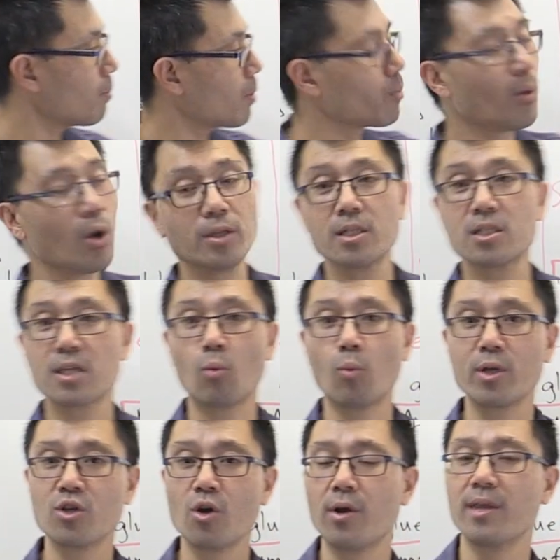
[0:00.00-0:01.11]
But the point is that
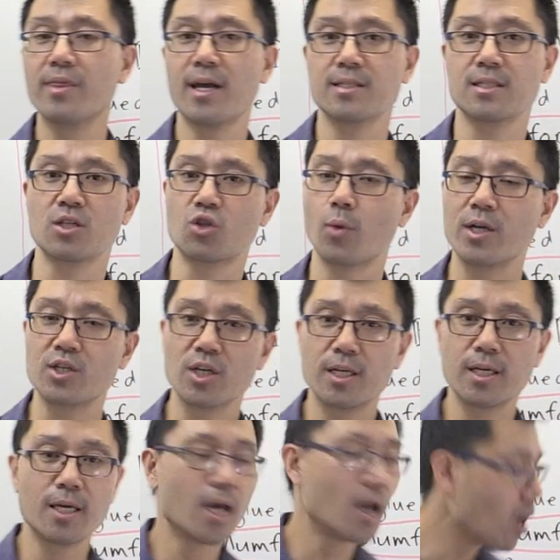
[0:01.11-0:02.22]
when you're in that situation
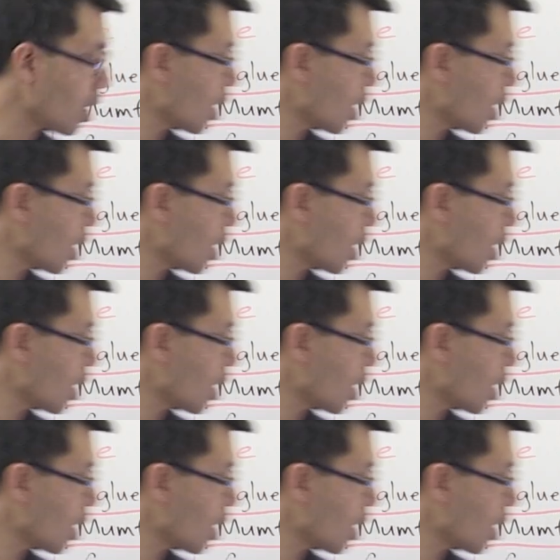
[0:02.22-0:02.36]
here,